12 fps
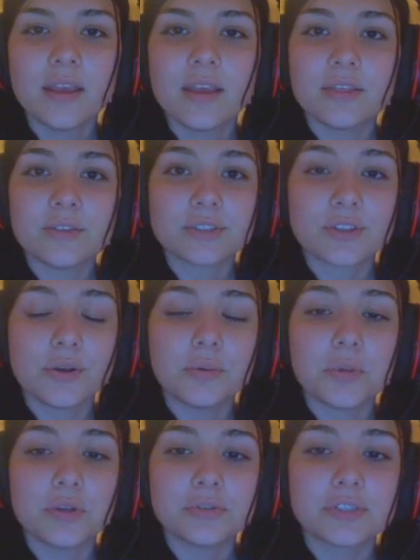There's
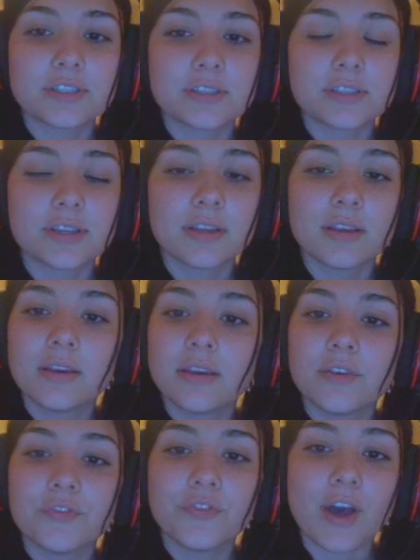almost
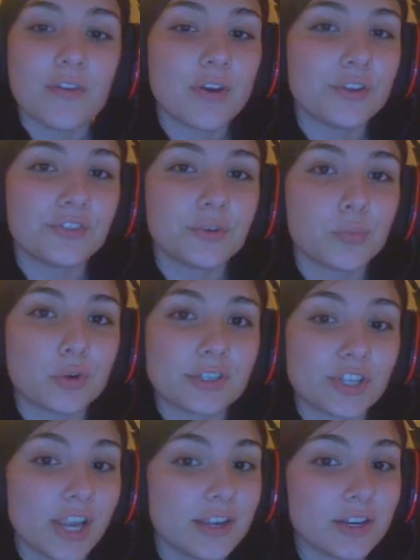500 more
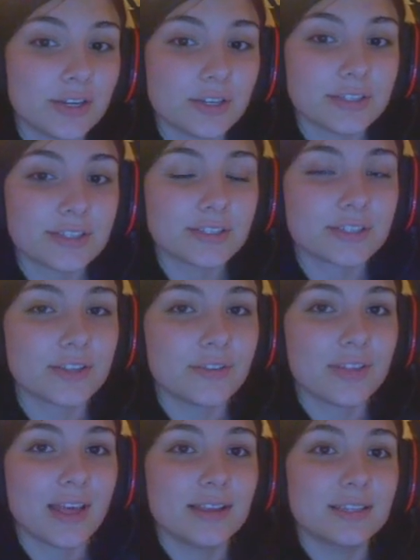shaders, so
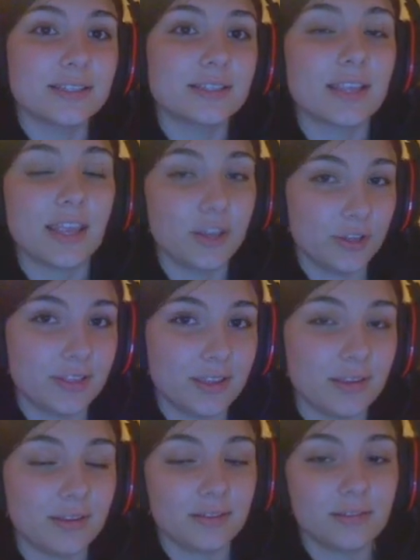that is a good
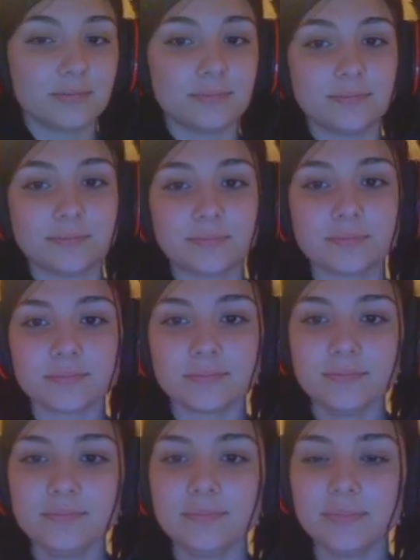thing,
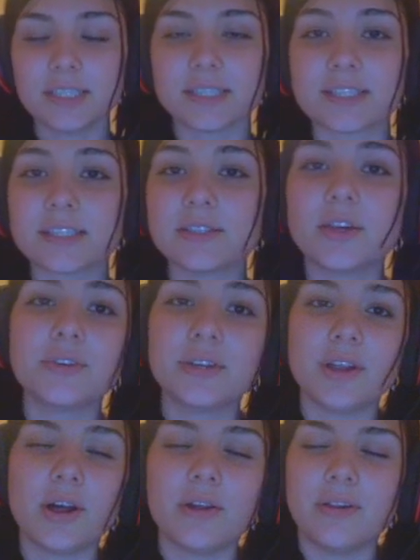because it's loading
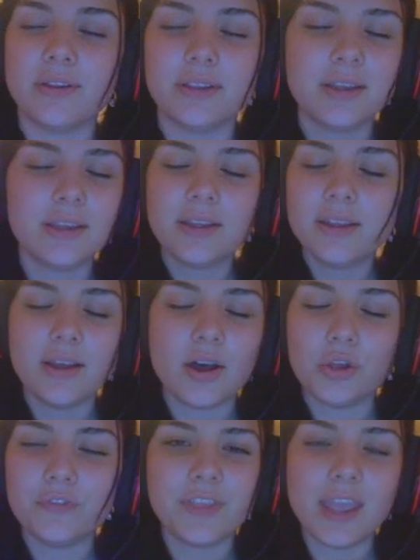all
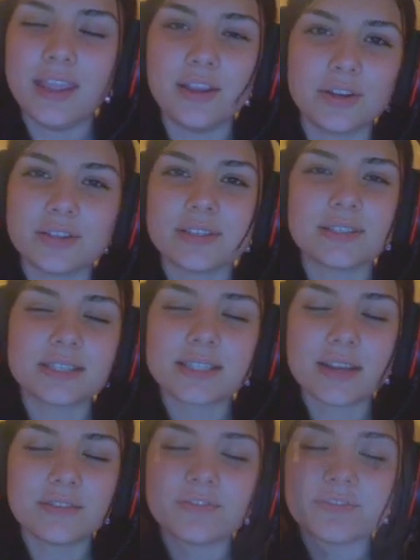of the acres and
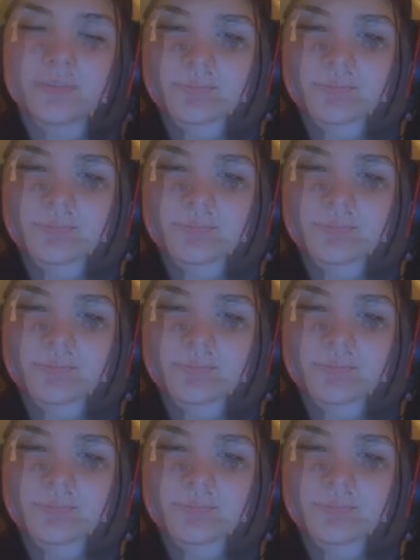stuff.